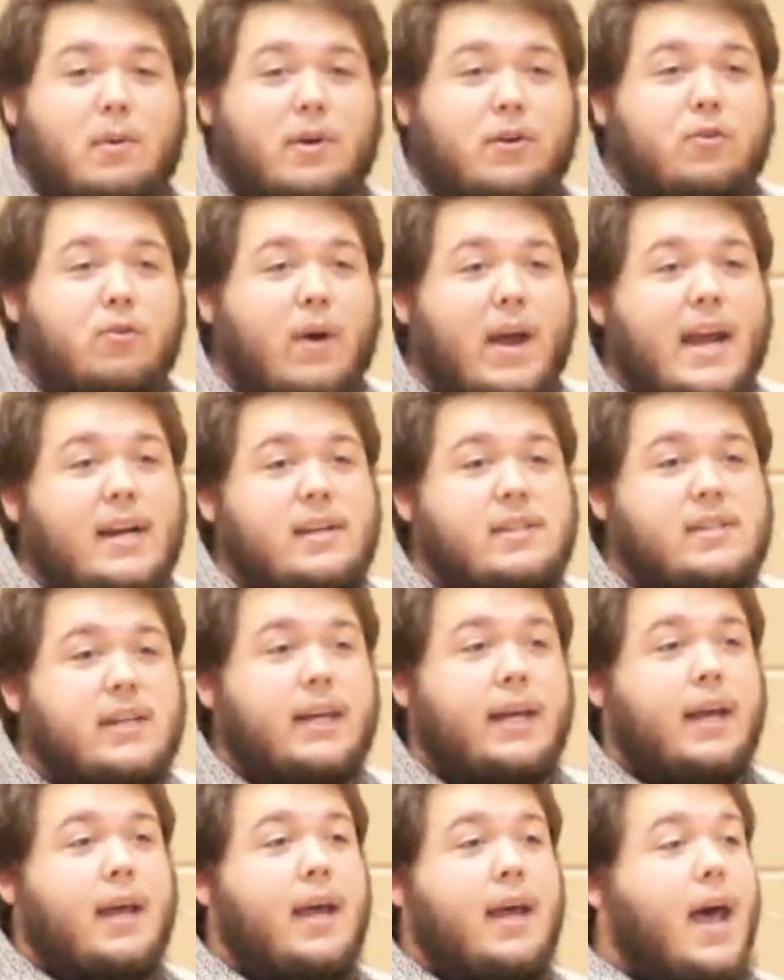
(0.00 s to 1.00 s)
great.
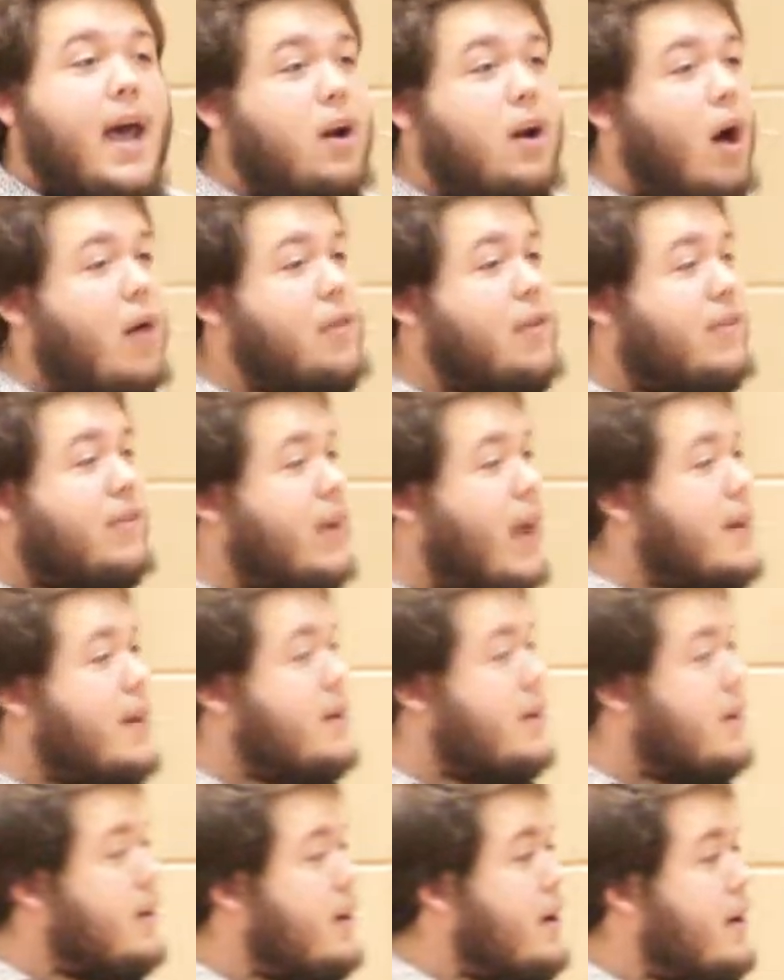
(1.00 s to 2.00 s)
And all of a
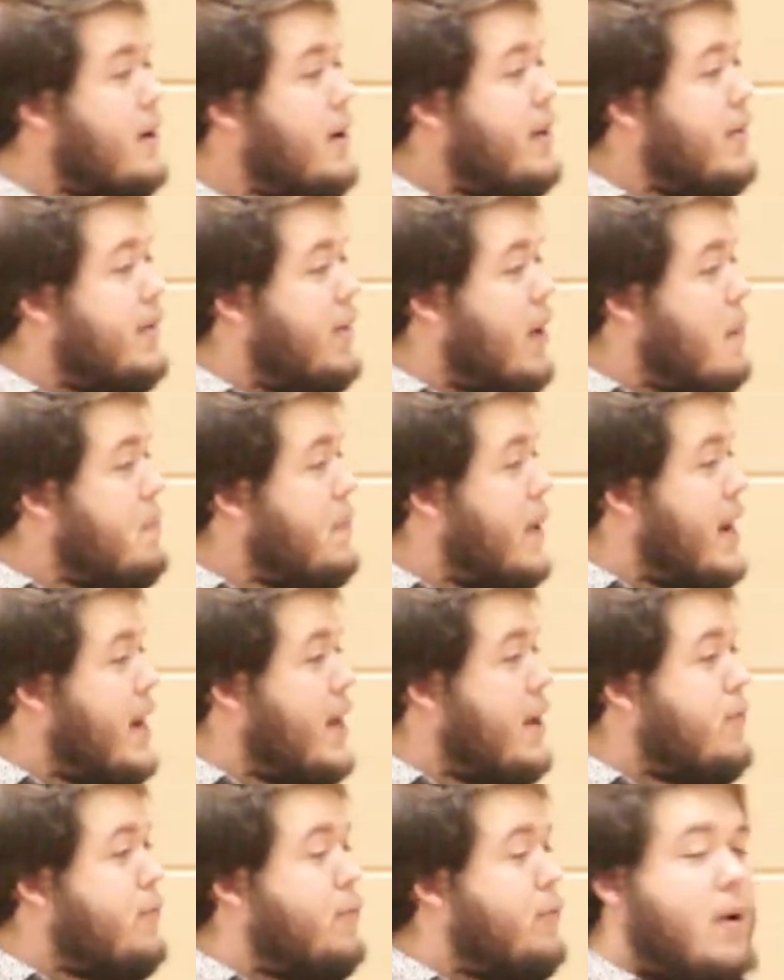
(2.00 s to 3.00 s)
sudden,
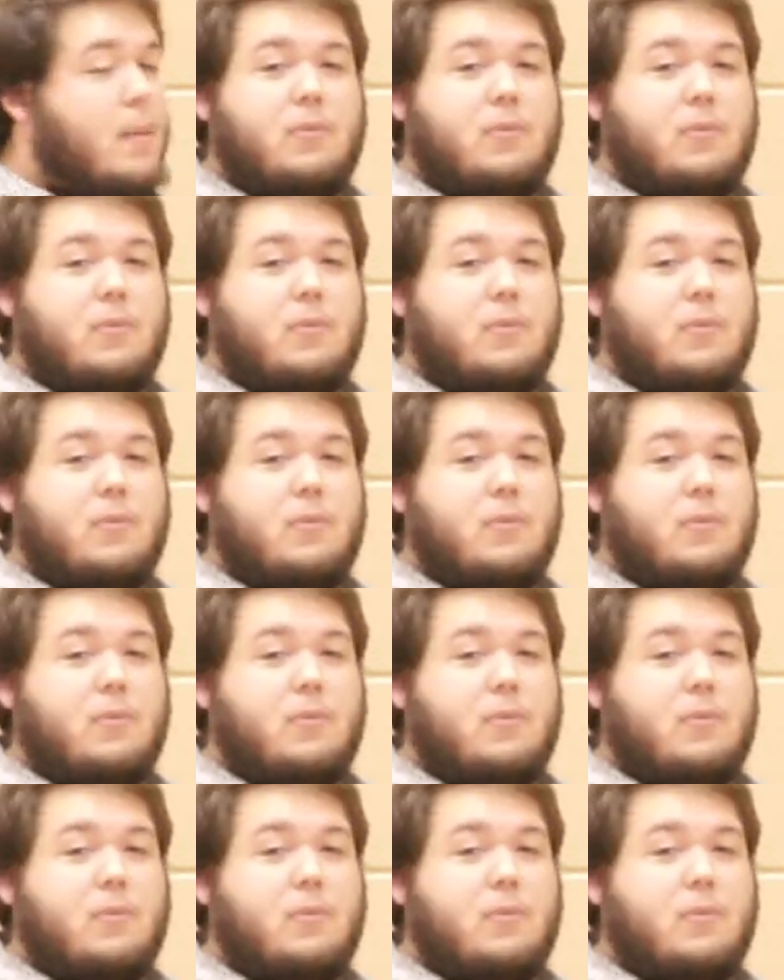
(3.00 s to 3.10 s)
somebody from